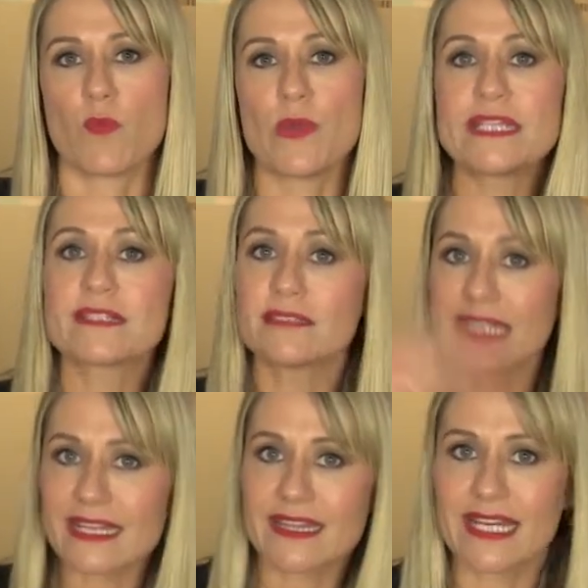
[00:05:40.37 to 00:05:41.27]
we still
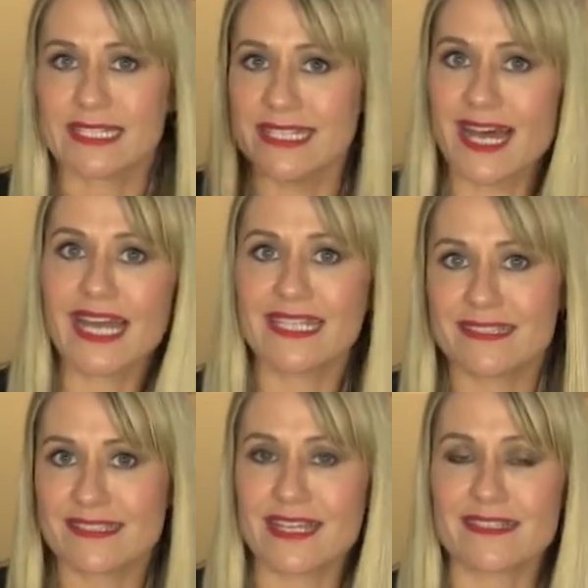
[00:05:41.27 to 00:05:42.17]
get that 9
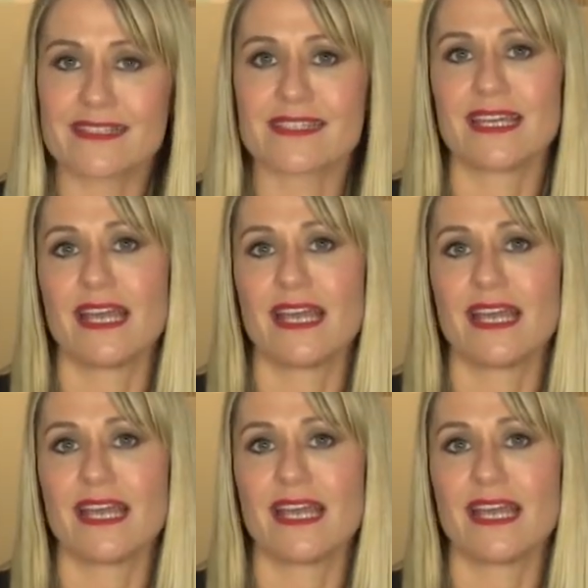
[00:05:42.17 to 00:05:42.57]
cent